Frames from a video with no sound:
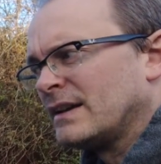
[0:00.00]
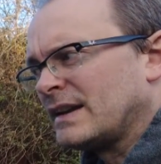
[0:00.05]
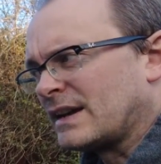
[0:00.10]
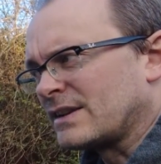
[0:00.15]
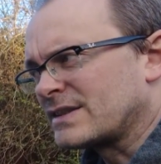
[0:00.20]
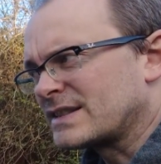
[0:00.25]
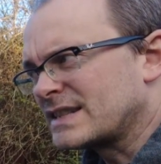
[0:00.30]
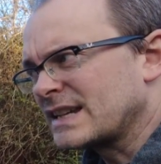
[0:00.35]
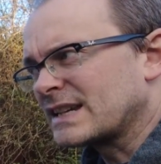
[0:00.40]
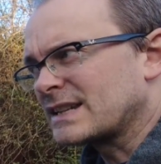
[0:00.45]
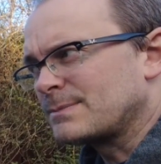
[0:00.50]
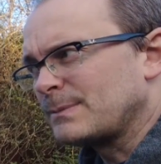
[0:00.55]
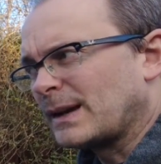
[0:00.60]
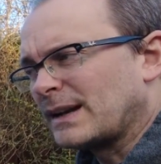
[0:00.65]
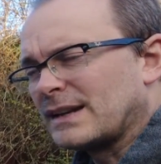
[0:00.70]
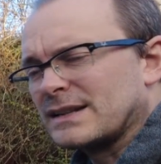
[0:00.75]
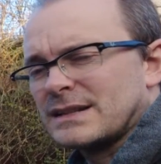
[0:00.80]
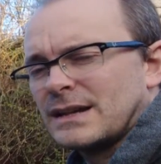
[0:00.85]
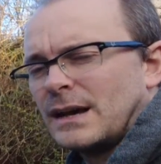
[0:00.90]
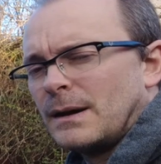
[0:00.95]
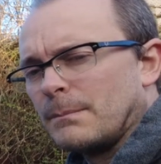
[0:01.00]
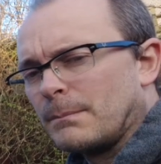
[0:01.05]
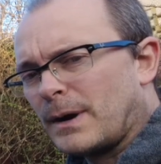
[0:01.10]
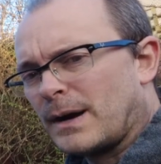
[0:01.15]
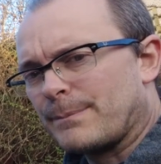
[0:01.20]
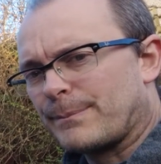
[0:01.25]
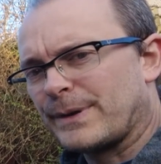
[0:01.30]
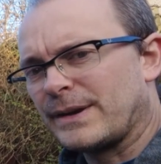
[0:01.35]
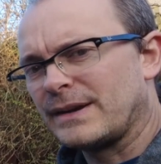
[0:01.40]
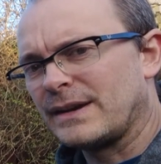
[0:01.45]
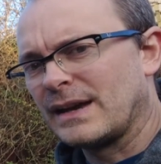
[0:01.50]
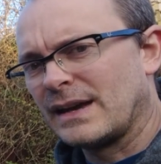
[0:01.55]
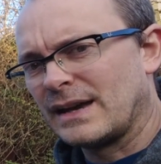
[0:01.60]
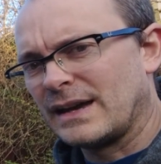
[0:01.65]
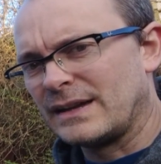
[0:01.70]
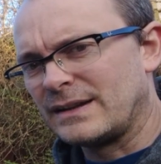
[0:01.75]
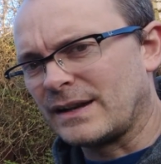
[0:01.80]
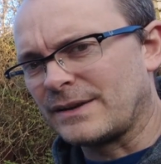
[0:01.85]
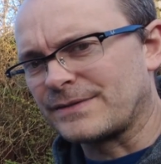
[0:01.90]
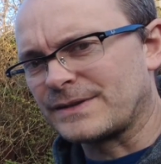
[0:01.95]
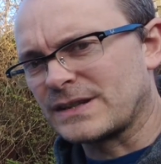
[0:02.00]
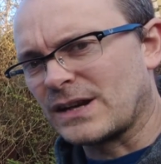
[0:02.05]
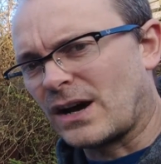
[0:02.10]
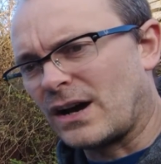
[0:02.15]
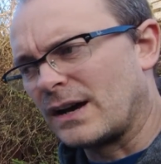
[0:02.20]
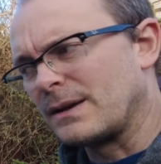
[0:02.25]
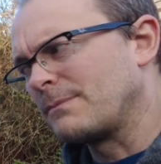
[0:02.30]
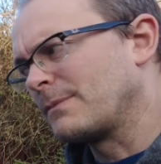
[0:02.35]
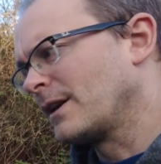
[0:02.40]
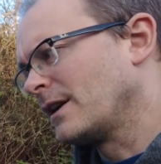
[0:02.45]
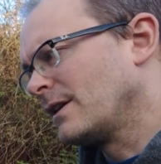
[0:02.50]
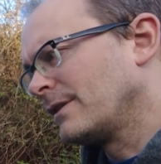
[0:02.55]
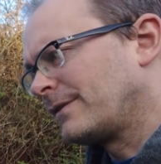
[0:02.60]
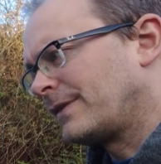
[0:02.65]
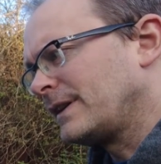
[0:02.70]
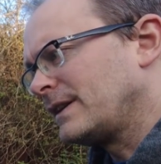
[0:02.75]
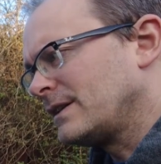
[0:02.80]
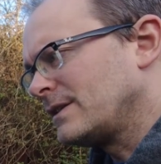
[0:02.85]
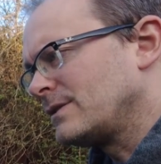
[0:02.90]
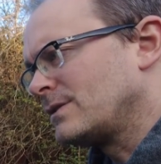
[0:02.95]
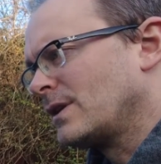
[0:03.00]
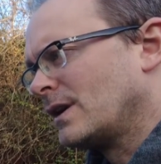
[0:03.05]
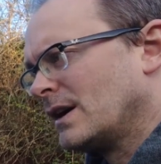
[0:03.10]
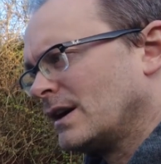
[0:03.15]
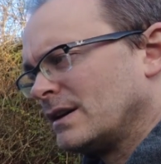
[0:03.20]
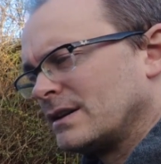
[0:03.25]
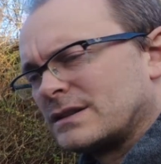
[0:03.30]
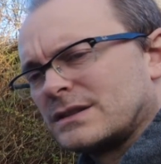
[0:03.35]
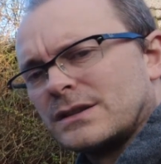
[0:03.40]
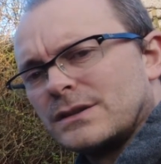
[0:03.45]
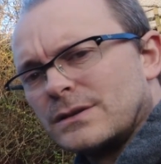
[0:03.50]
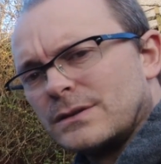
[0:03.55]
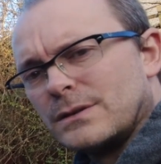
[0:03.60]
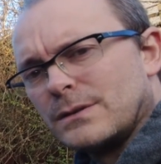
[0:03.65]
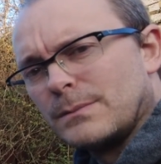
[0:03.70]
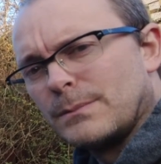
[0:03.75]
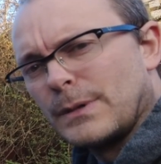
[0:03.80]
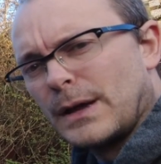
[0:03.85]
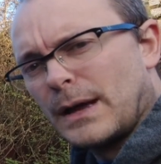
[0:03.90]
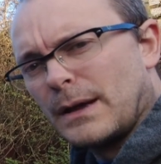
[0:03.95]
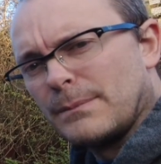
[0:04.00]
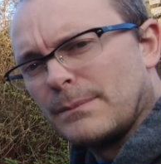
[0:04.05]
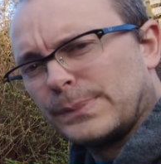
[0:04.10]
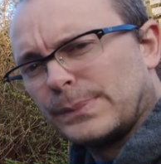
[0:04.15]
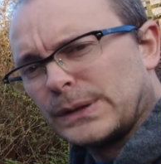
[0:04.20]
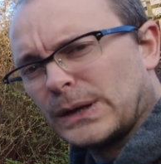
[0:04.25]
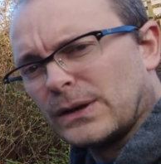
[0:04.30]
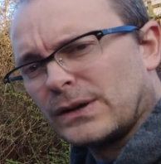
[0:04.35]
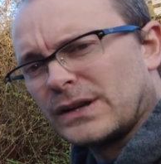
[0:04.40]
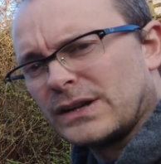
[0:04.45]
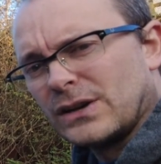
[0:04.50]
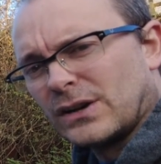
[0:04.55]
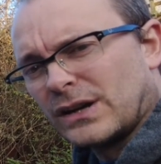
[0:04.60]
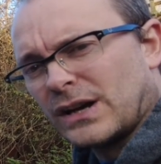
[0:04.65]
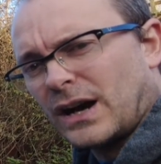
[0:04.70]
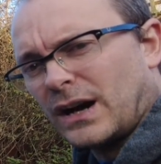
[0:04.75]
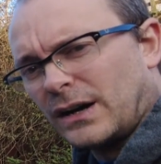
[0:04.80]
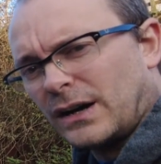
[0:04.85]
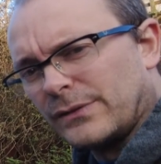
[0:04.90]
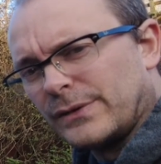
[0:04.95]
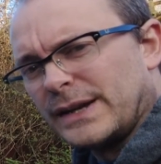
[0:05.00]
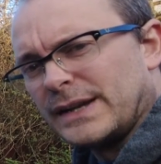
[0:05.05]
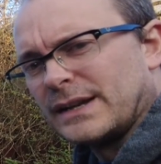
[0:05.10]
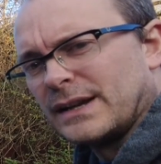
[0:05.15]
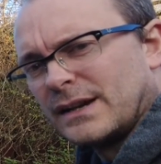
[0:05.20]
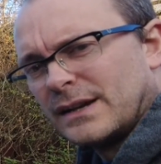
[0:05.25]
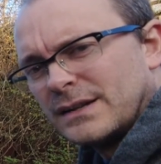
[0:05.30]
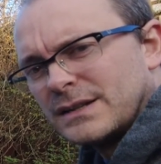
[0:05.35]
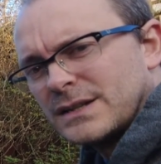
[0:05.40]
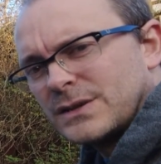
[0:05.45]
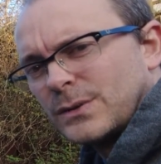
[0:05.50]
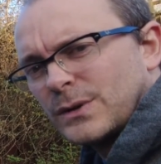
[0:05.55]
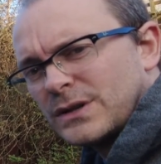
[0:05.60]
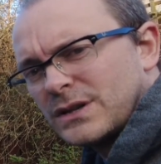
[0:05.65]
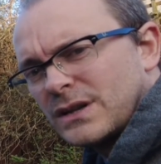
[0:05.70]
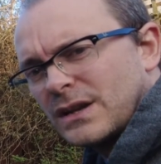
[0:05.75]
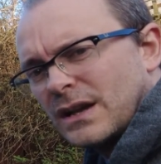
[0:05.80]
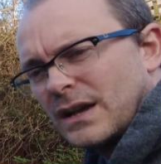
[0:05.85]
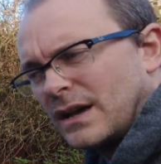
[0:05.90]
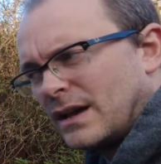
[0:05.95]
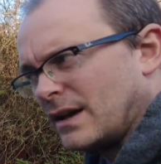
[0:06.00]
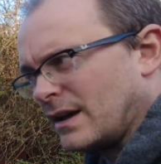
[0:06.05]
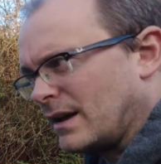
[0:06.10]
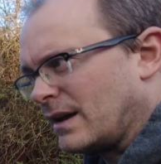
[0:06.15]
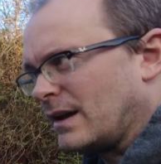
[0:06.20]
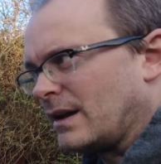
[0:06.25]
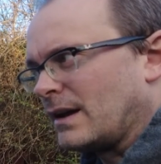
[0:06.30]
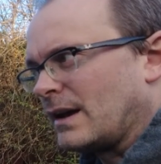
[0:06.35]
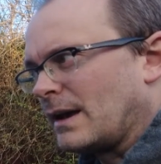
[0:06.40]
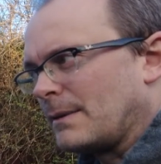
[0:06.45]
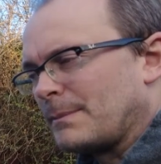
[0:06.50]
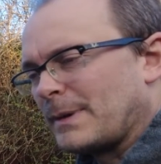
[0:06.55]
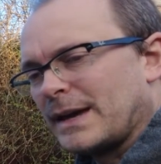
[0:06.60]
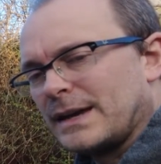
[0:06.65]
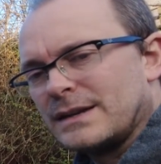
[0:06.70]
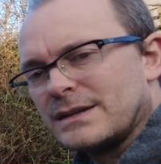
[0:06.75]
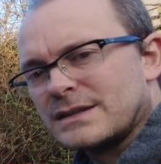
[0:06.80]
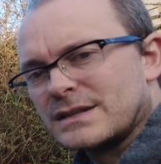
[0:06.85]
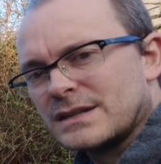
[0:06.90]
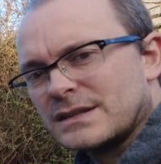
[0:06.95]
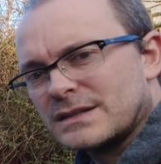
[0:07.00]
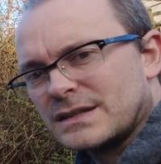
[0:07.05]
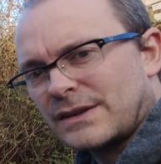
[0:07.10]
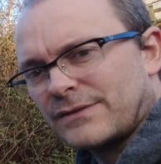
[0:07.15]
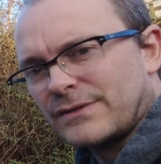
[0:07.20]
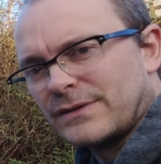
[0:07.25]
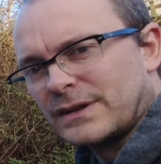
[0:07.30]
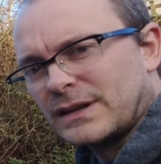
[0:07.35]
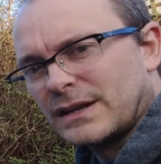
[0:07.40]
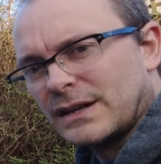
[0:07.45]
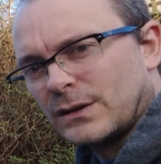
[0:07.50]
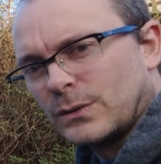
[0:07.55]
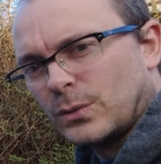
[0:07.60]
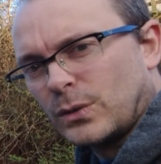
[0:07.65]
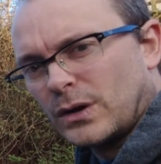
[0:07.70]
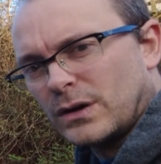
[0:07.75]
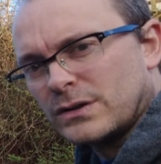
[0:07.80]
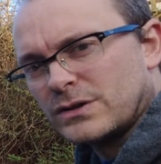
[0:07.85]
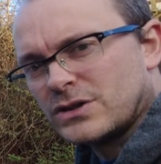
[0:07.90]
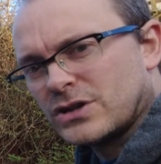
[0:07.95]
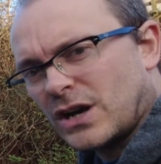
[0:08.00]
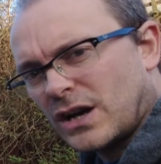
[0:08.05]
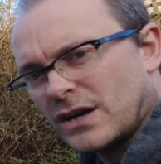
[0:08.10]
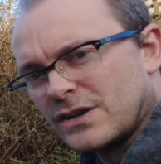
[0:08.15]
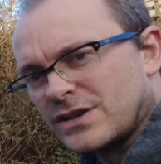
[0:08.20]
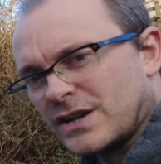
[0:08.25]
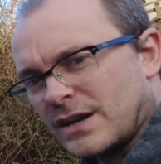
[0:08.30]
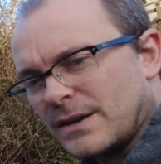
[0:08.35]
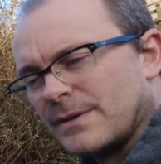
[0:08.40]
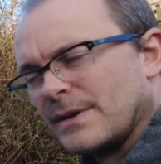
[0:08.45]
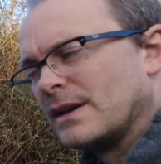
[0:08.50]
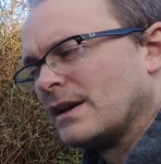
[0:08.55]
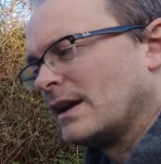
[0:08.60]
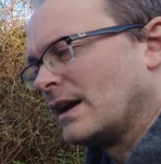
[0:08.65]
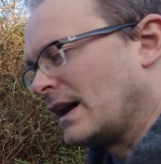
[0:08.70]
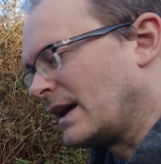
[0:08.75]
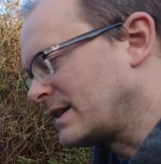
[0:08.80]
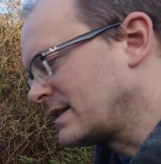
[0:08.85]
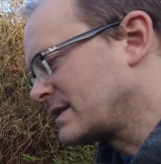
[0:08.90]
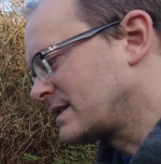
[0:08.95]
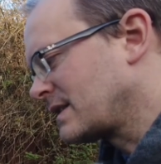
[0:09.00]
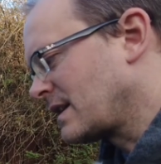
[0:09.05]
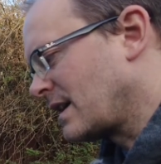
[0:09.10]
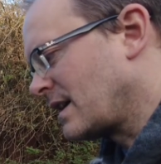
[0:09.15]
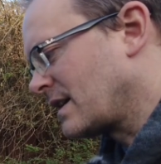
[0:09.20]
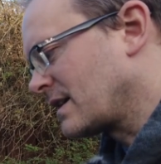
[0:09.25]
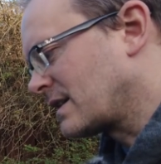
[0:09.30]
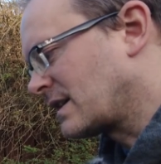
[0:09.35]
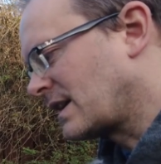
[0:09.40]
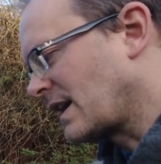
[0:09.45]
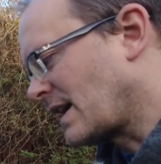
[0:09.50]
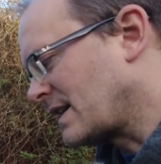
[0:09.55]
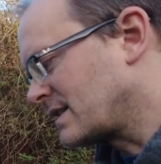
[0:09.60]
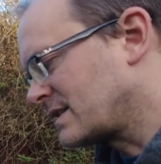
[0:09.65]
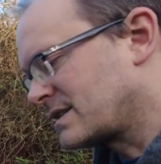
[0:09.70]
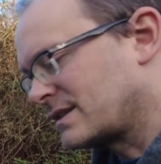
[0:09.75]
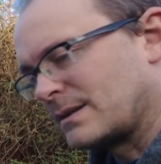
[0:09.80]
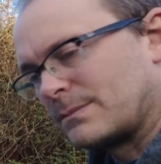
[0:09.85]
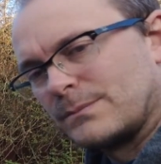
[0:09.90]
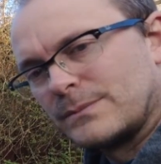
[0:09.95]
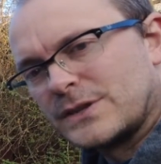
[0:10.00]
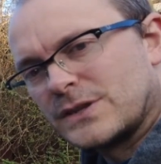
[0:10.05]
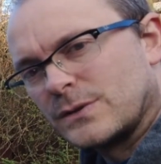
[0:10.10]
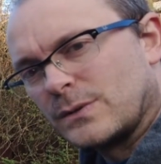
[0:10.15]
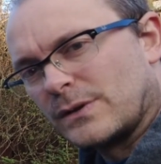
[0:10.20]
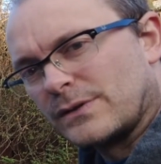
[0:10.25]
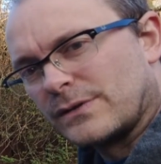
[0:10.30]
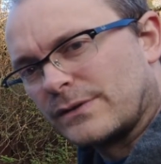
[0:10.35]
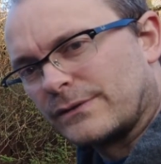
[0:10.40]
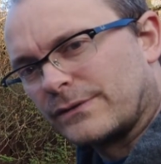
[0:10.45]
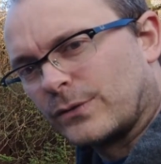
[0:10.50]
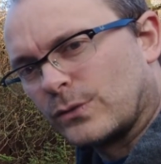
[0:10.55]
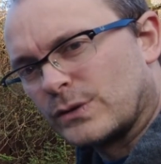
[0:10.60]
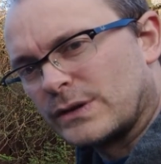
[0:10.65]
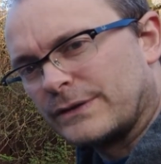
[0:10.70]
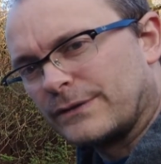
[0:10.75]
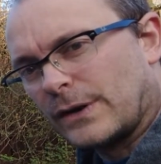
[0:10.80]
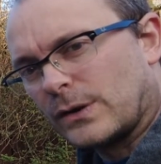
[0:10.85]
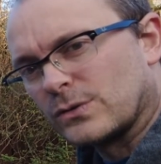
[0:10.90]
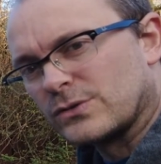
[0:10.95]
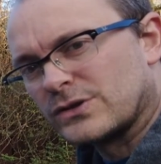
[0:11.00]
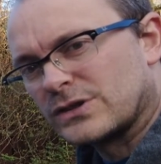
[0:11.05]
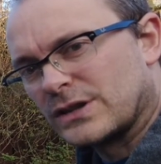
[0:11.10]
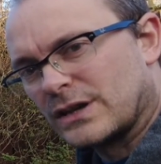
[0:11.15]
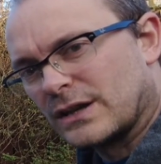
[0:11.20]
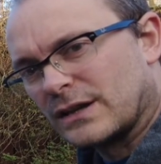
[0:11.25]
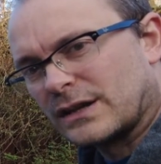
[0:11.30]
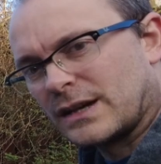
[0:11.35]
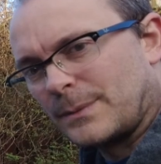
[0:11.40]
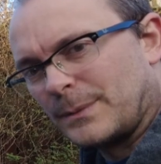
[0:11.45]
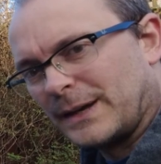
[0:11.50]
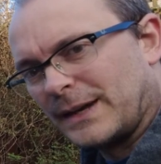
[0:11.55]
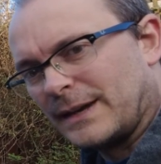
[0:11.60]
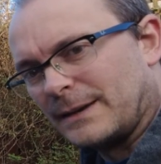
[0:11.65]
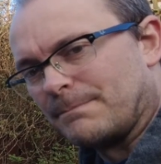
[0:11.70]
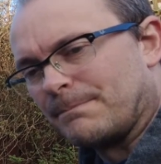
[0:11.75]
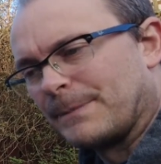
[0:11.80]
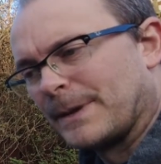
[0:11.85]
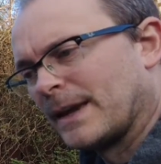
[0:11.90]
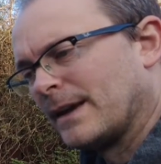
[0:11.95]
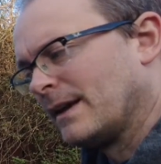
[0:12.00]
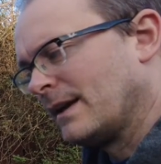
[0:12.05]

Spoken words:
Now 6 minutes might be enough time for you to plug your car in to a mains 7 kilowatt charger and get some 240 volts coming in.